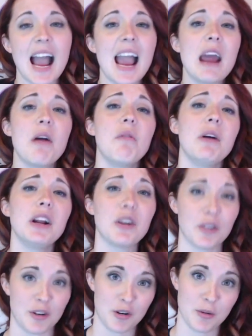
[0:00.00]
I don't want to
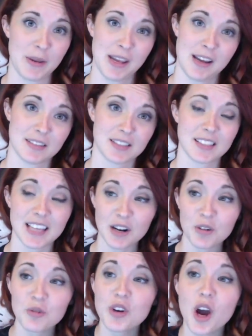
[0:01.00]
go to OBS because I
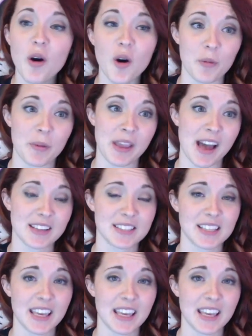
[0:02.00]
don't know OBS.